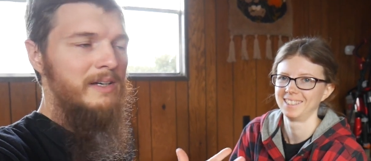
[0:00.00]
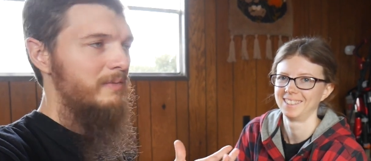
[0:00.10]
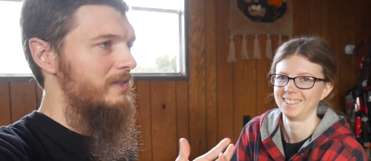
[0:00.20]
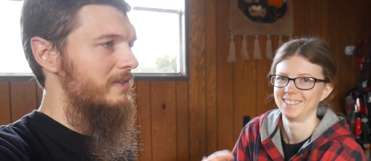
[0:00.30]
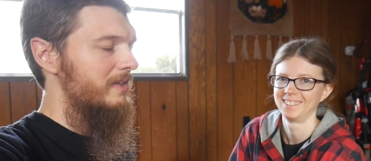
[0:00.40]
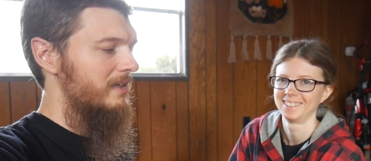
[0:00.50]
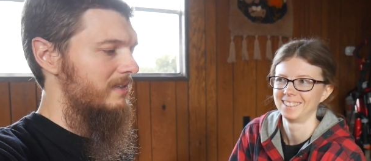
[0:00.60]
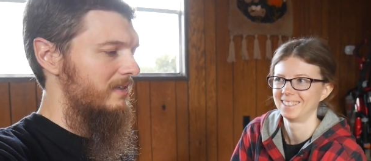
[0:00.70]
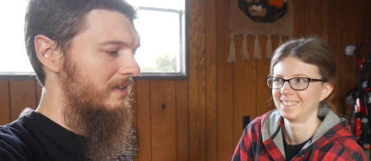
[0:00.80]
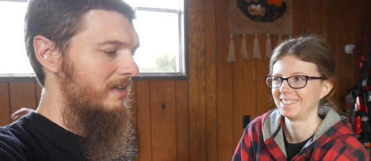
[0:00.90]
Speaker 1: We just like
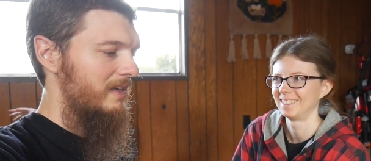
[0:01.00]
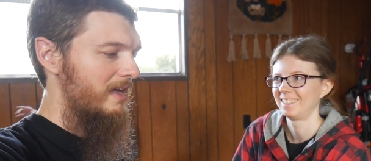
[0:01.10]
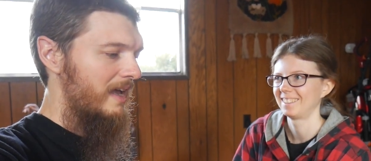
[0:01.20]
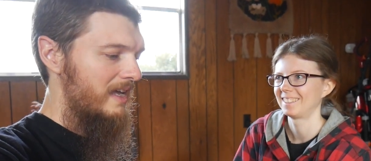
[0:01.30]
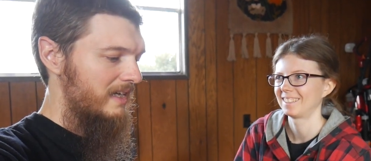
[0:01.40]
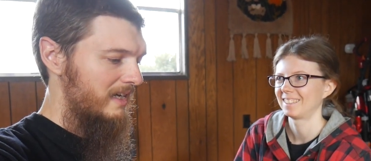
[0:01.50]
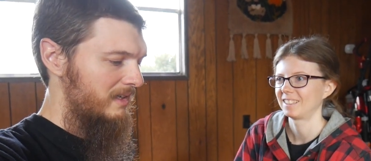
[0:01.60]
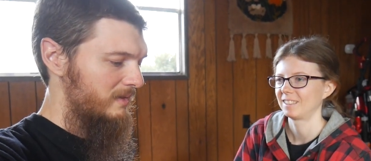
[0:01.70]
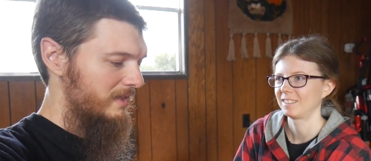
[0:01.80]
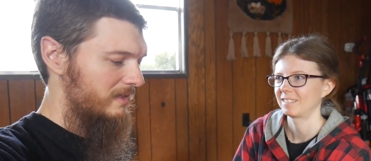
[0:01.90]
to hang
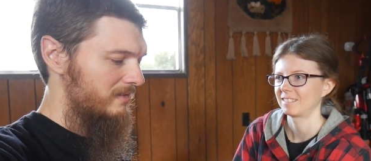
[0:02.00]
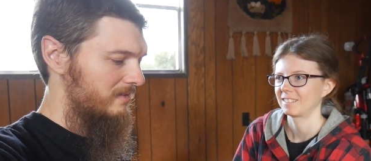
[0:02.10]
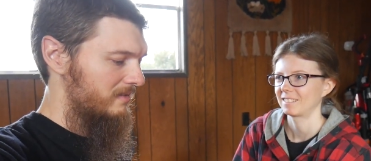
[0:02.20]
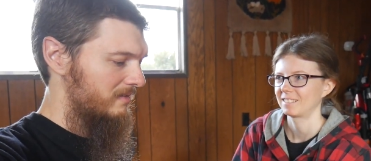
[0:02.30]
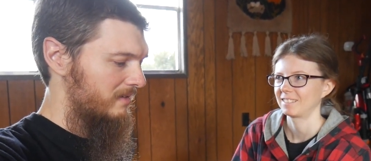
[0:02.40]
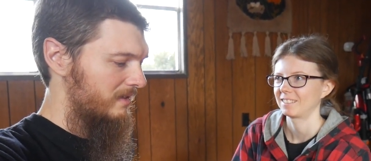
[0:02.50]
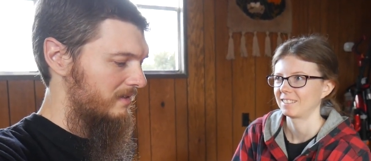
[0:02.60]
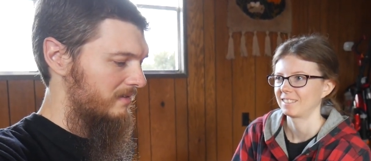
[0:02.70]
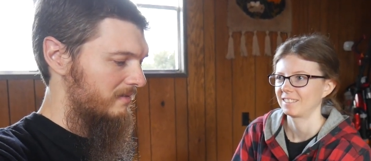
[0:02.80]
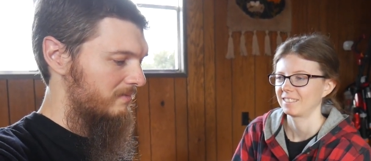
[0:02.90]
out and
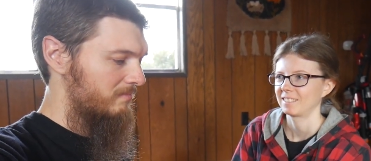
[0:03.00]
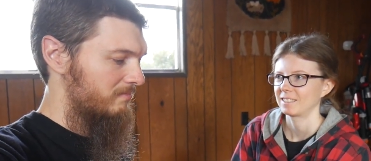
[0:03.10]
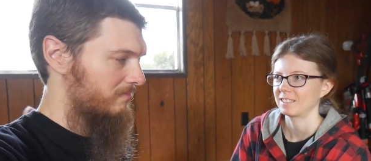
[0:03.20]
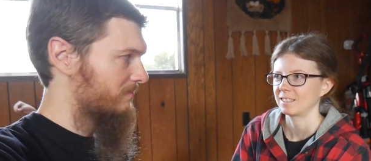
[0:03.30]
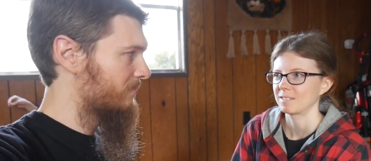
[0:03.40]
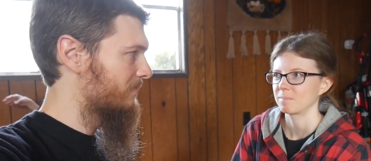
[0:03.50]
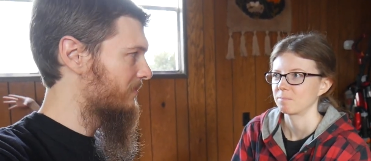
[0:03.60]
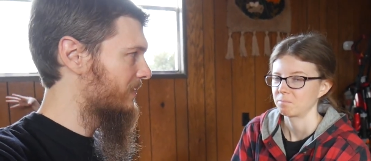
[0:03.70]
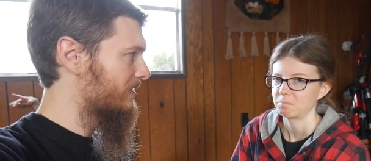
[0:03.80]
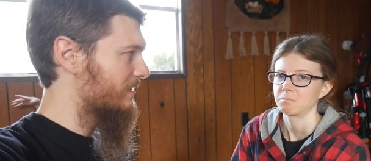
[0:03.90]
and
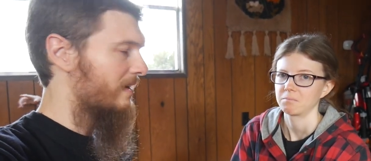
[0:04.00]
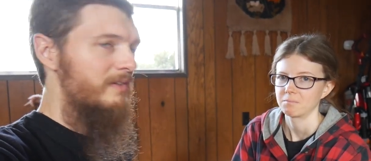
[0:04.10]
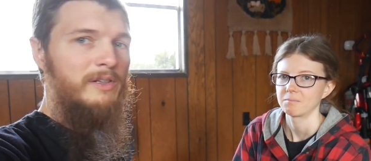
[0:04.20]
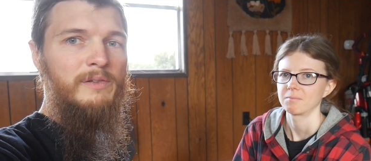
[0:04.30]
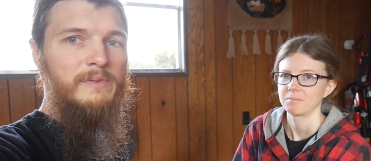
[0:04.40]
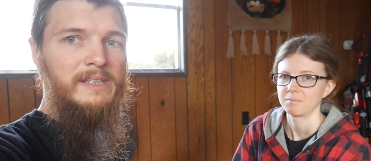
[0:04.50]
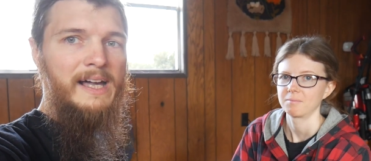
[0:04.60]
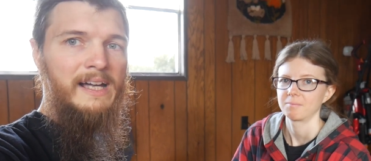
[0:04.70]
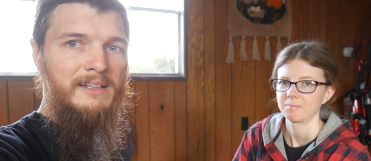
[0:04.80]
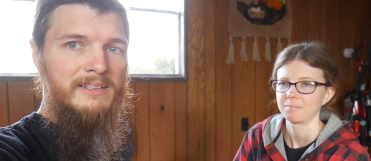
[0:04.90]
just have a little
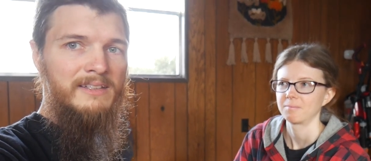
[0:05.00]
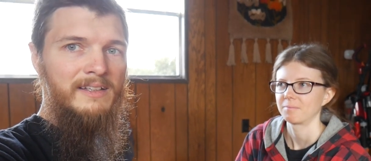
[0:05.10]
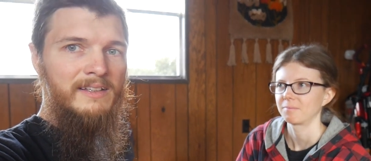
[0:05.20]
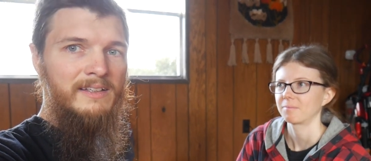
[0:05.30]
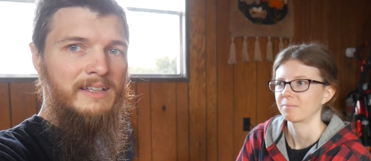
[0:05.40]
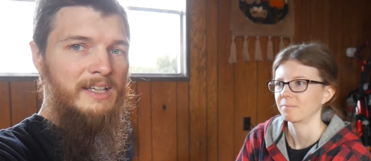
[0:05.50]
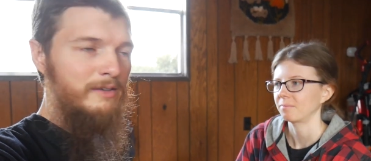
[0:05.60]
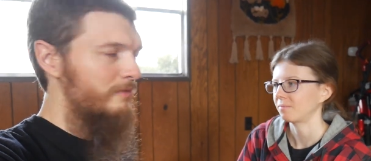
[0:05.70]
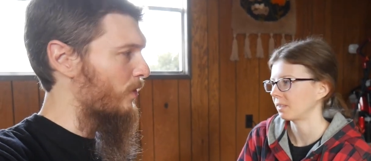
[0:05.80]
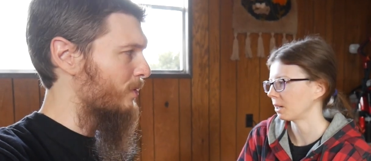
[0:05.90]
relaxed,
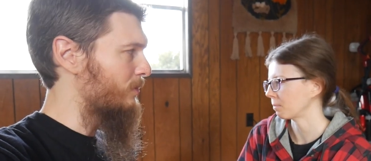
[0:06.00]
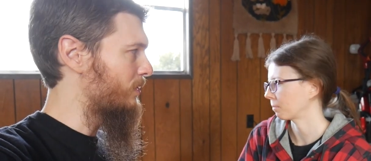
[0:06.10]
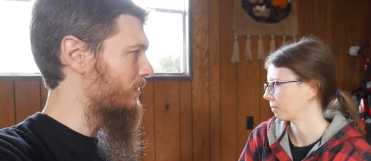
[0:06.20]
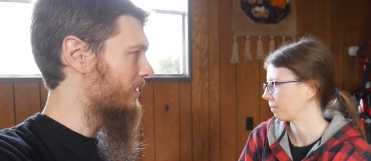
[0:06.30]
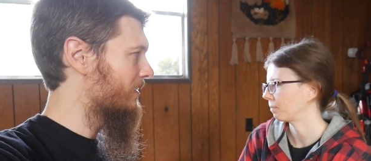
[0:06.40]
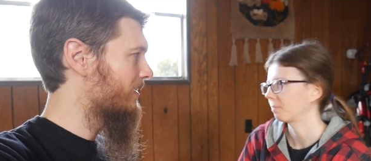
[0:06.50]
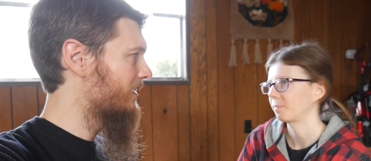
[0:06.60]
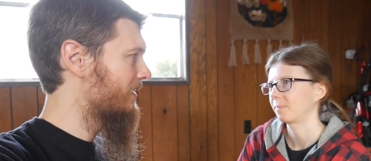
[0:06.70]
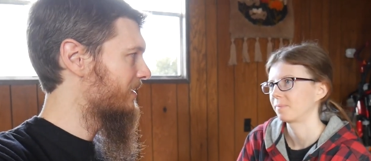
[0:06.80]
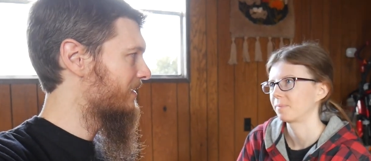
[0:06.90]
informal
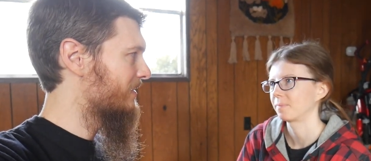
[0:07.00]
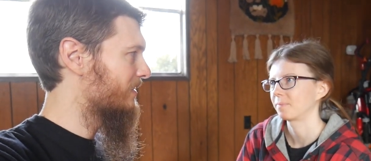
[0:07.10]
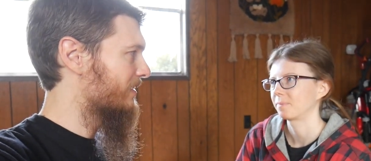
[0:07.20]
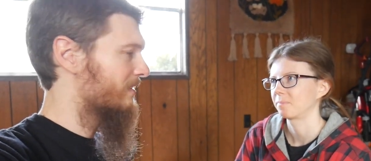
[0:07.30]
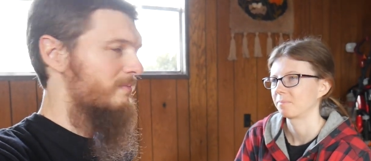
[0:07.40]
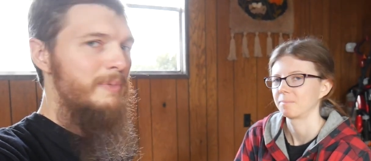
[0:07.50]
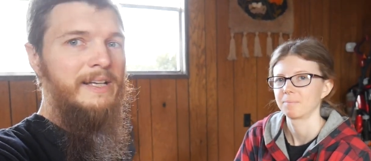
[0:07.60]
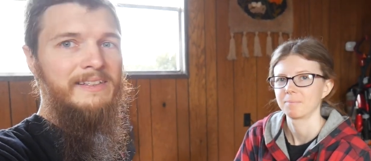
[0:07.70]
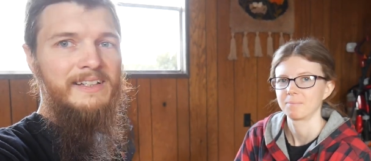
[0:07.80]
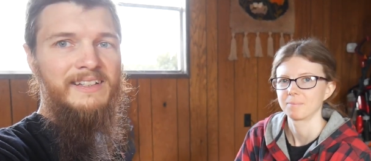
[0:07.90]

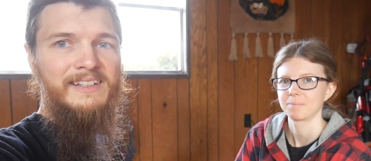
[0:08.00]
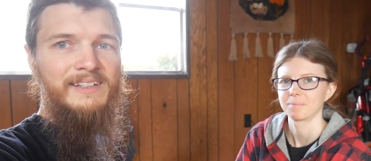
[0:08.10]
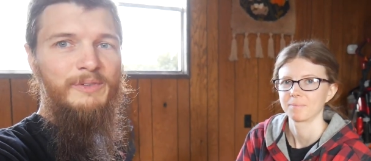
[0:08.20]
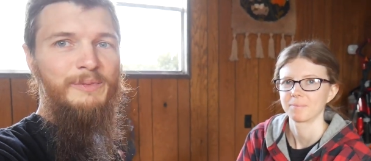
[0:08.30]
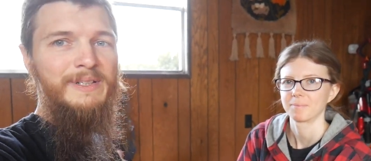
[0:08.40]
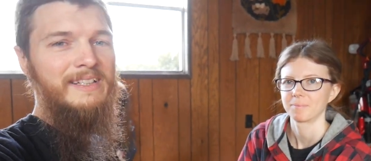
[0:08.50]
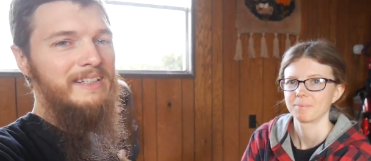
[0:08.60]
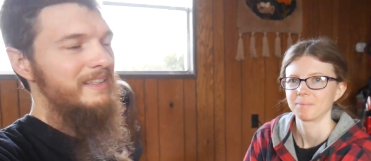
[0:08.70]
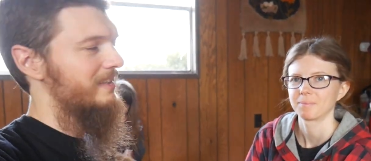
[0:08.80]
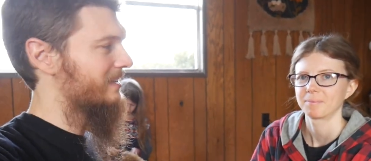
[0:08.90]
picnic when we